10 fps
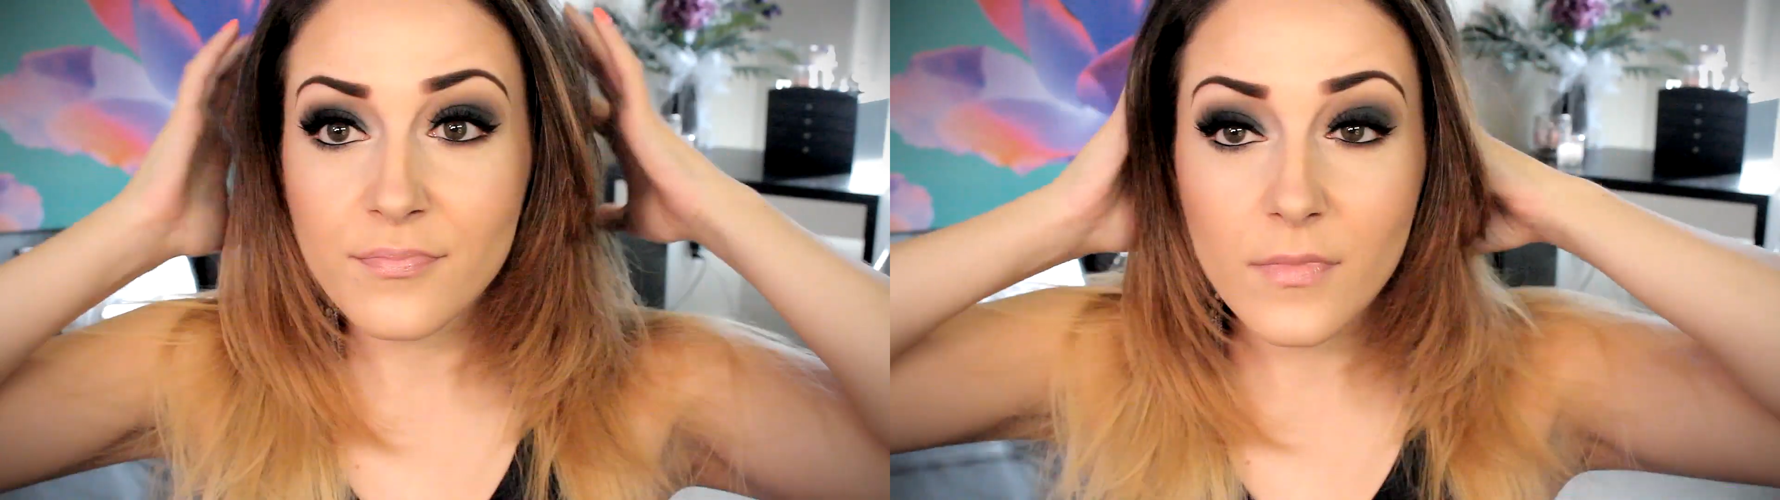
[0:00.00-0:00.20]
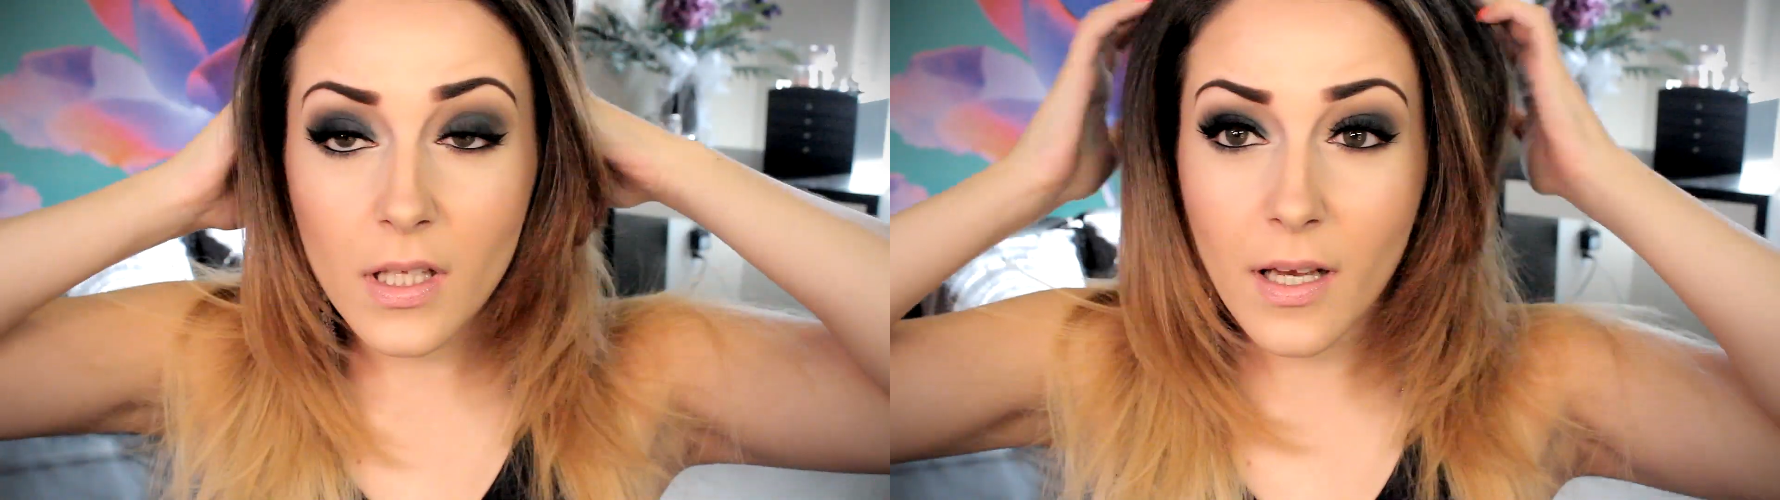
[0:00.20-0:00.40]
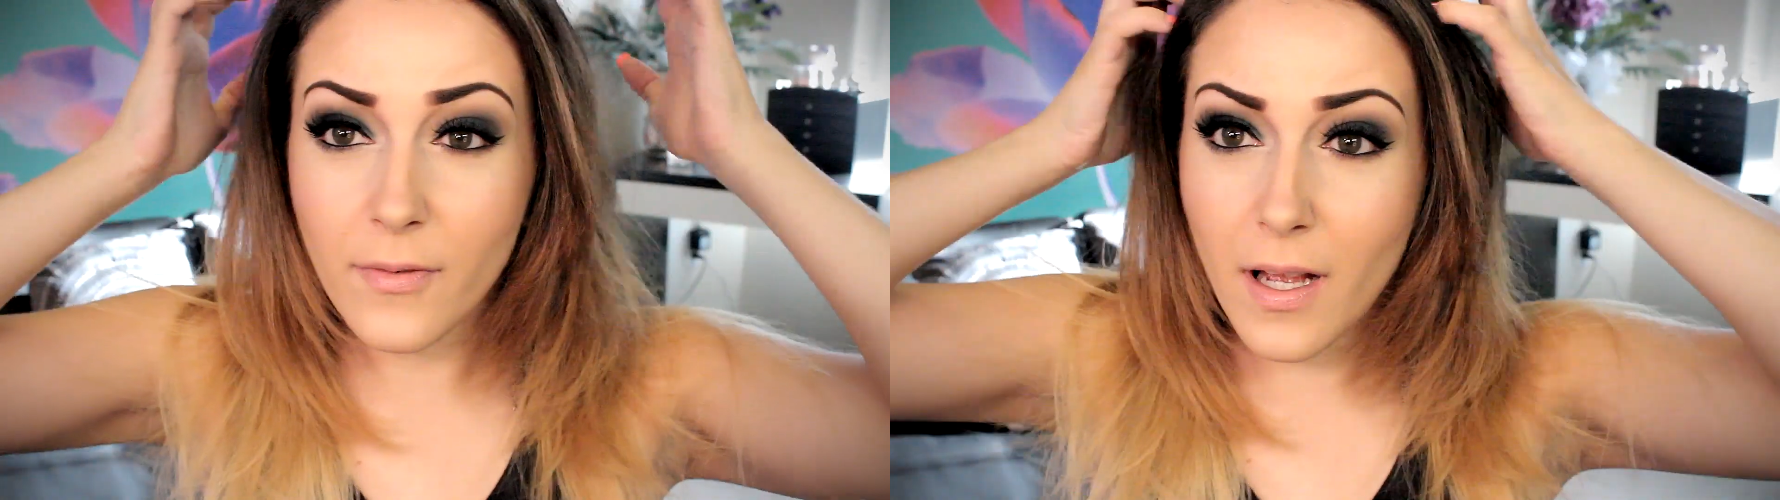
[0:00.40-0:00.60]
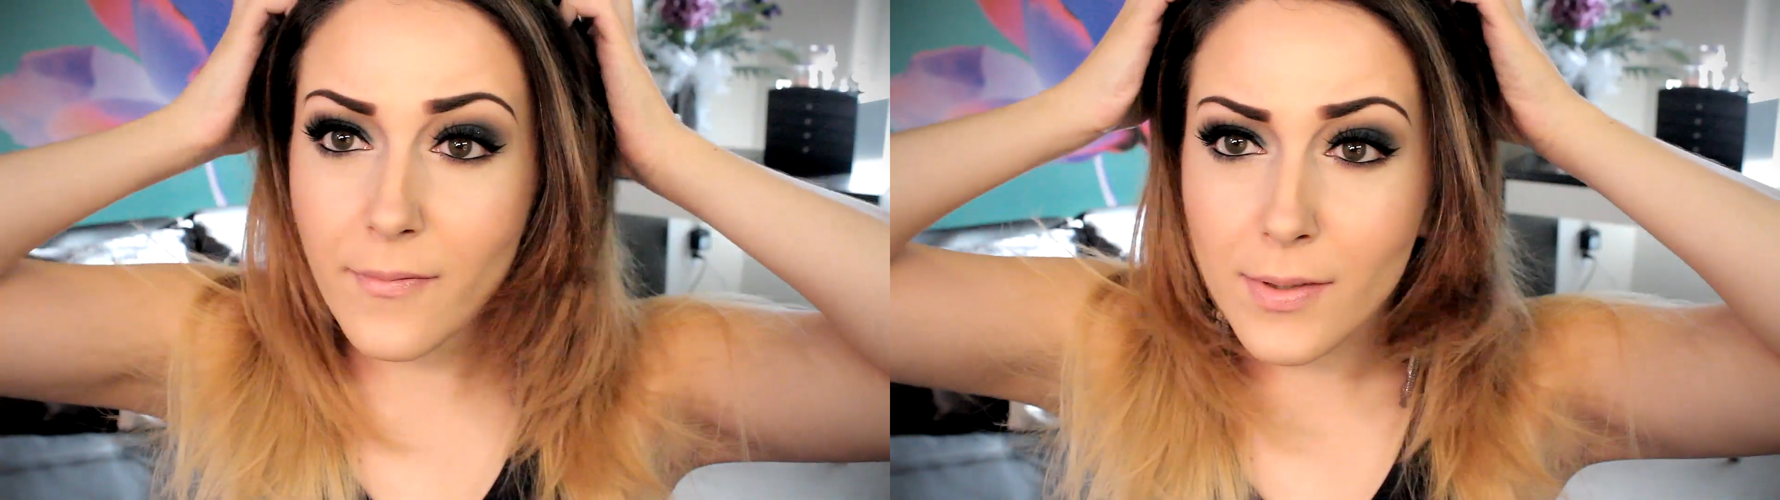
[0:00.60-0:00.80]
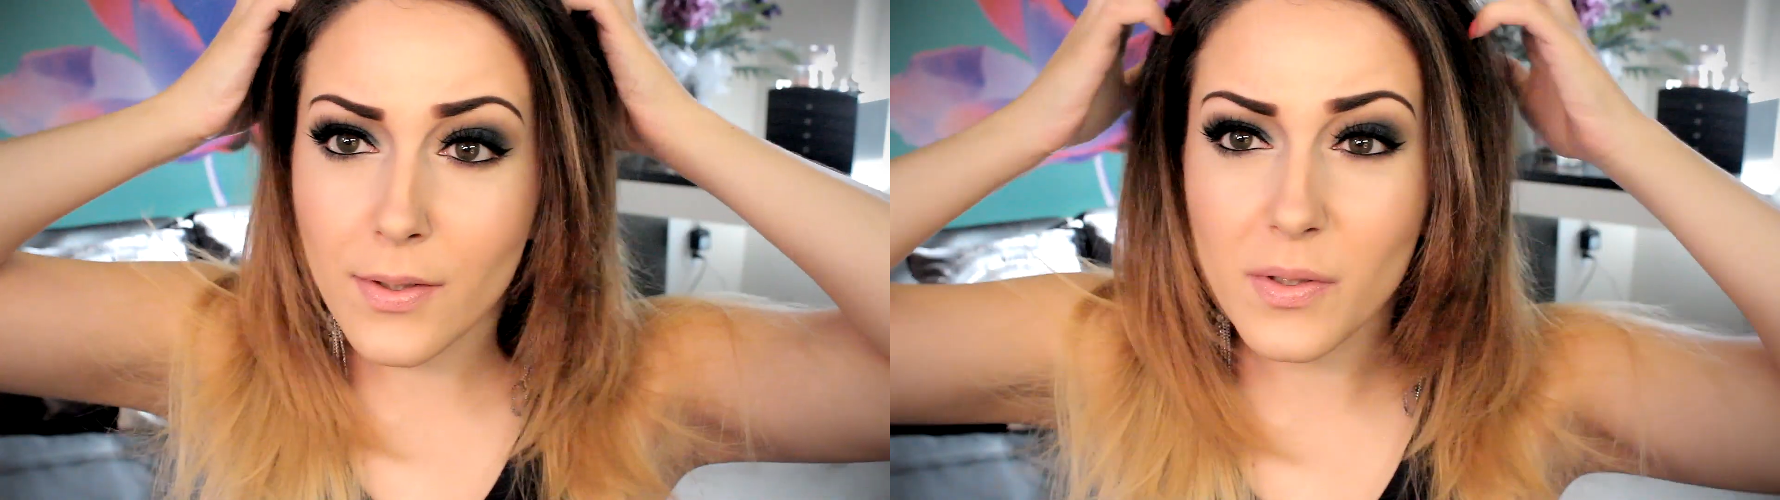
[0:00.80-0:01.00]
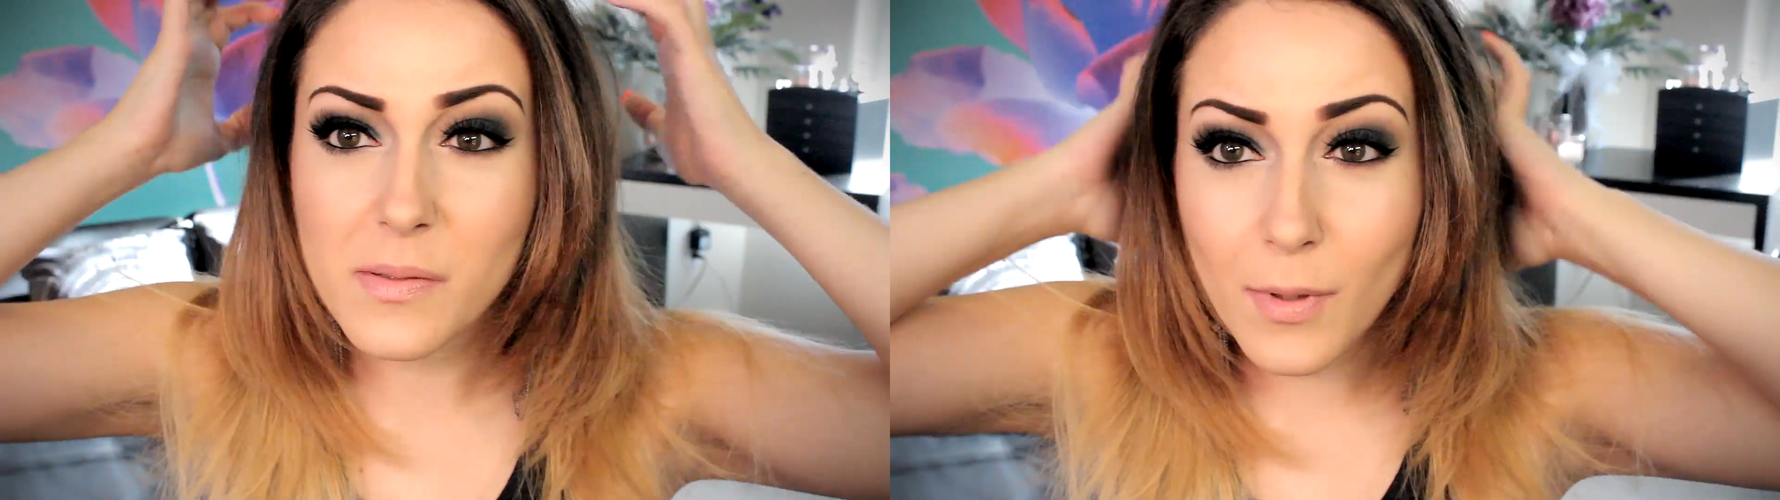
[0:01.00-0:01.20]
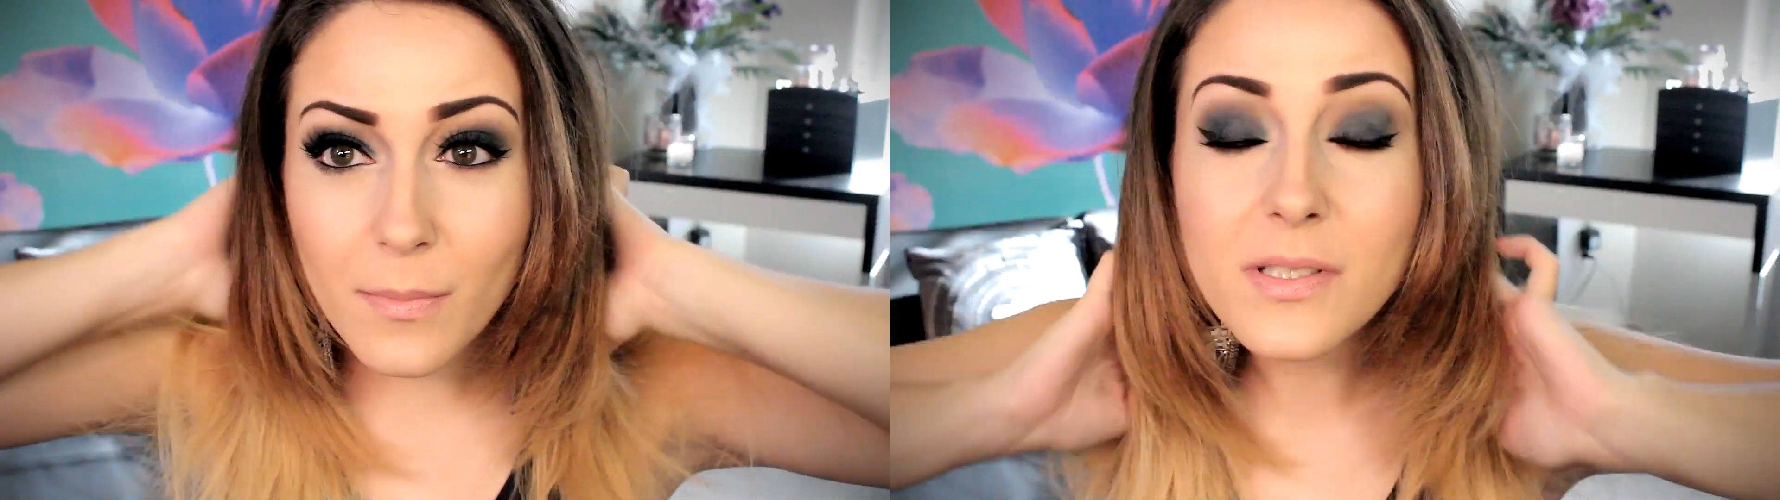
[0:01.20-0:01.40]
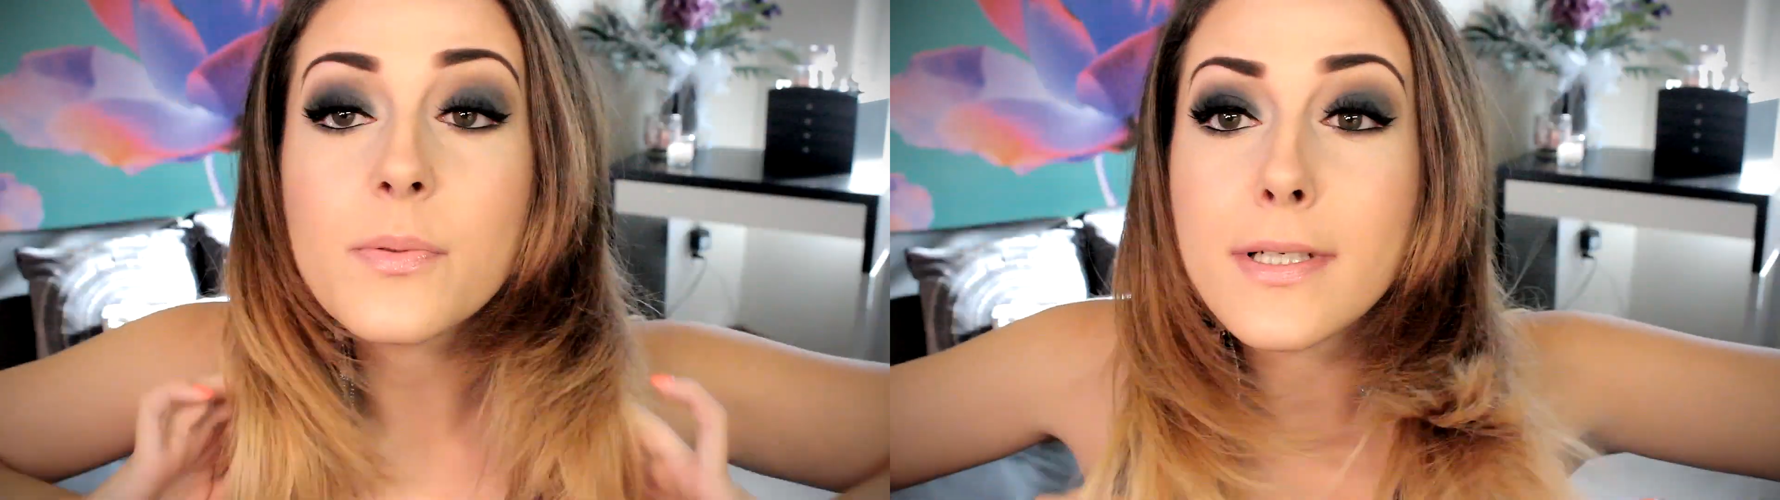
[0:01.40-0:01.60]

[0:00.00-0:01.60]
You ever have one of those moments where